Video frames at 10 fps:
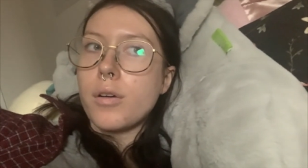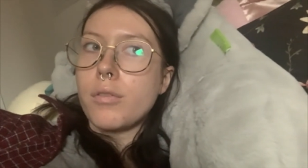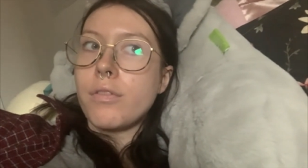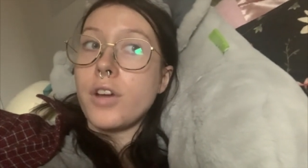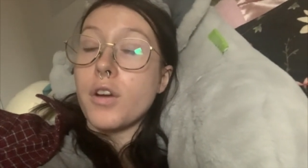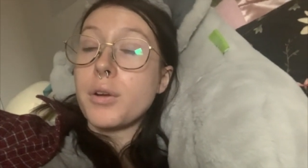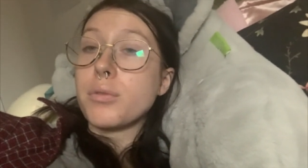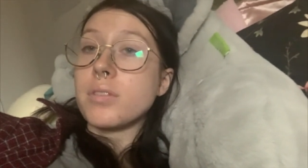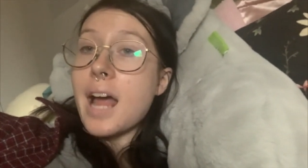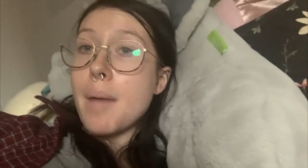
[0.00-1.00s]
very
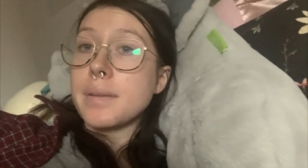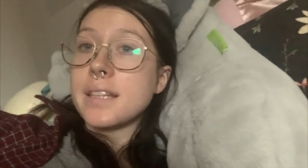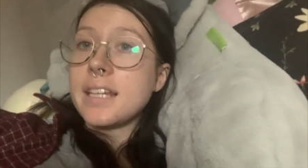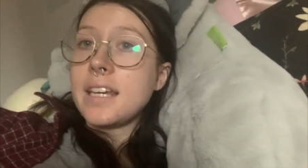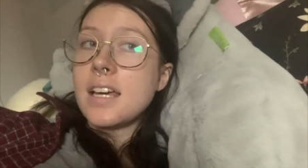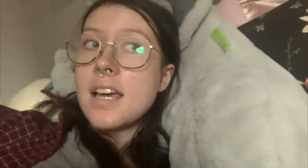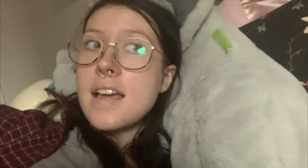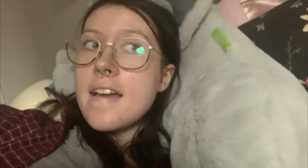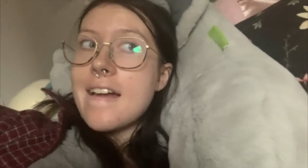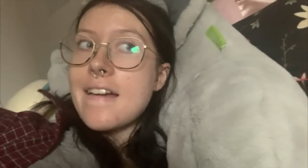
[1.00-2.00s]
rapidly
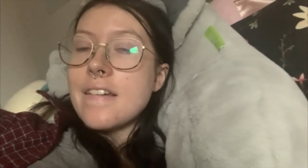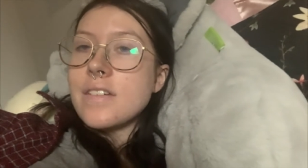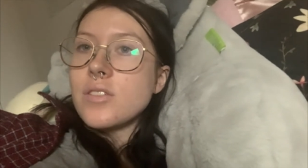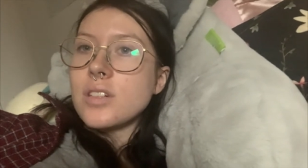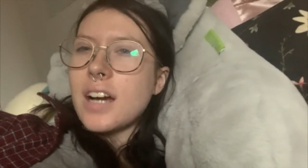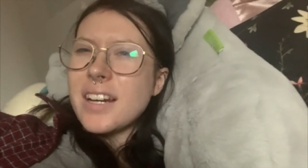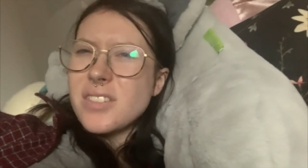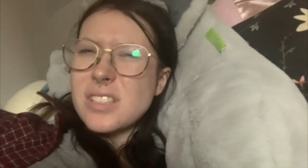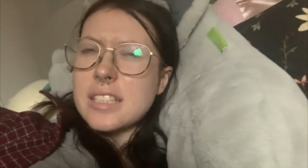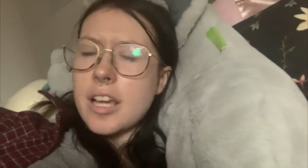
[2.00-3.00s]
and kind
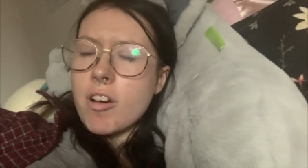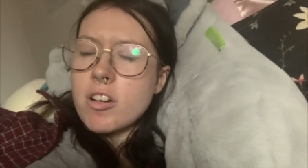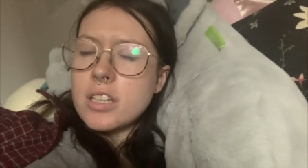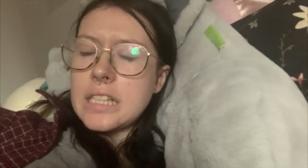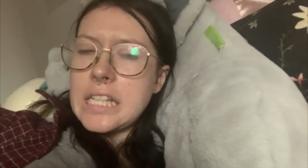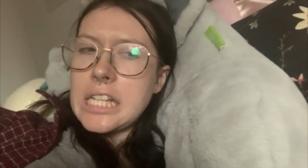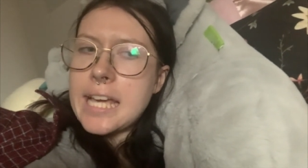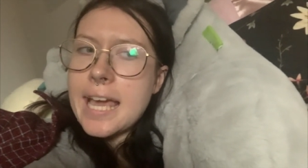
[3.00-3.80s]
of scarily,